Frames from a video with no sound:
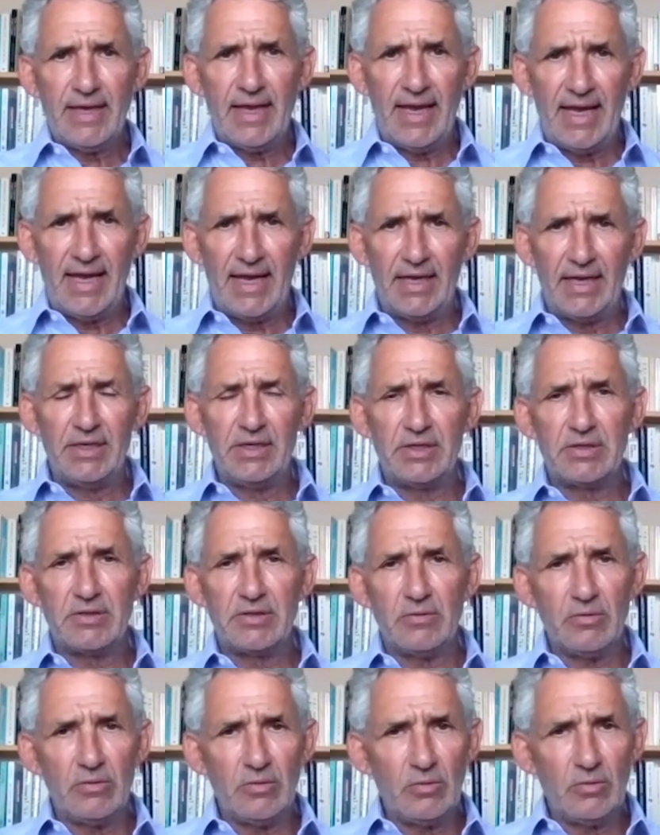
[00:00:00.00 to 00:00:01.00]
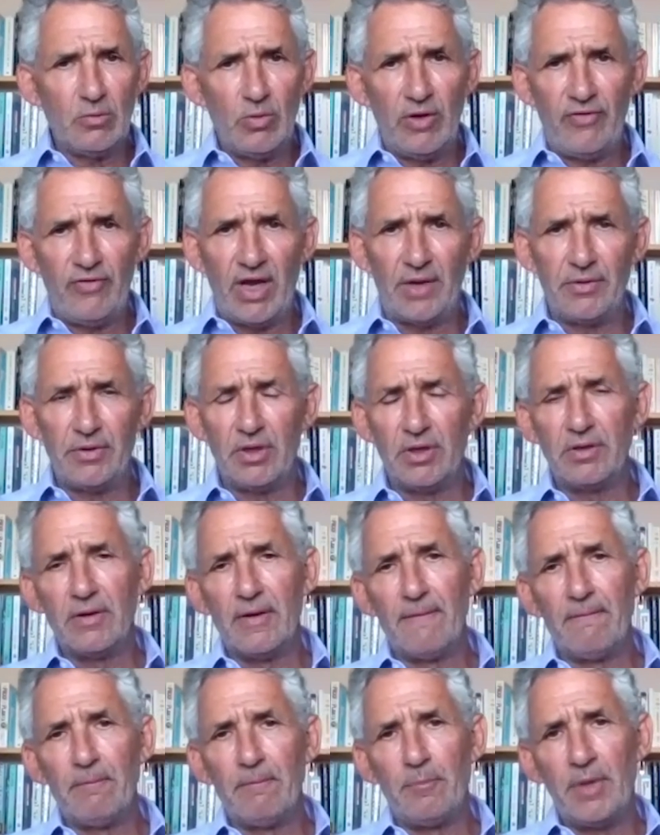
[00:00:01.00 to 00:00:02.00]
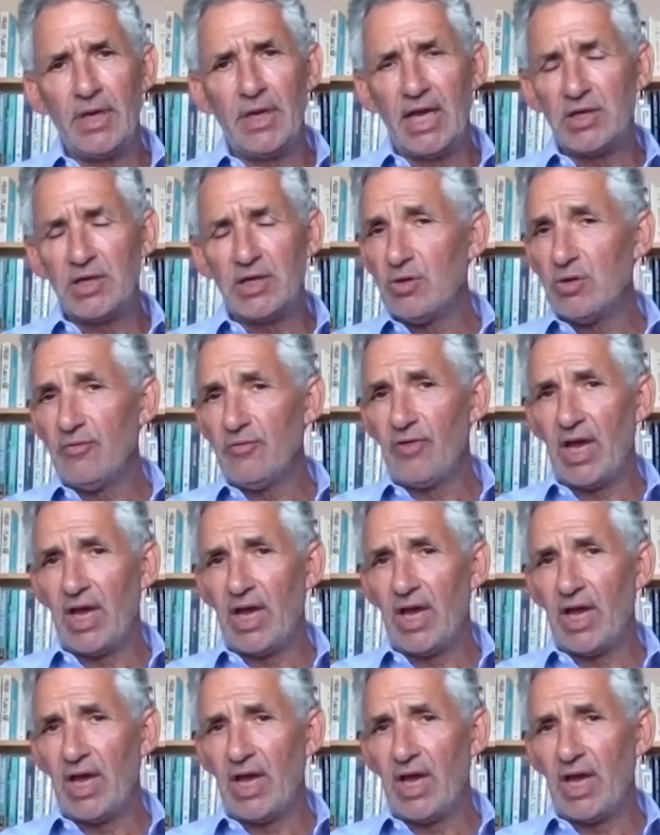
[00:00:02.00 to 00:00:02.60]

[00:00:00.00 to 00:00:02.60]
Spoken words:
And we found that BA.2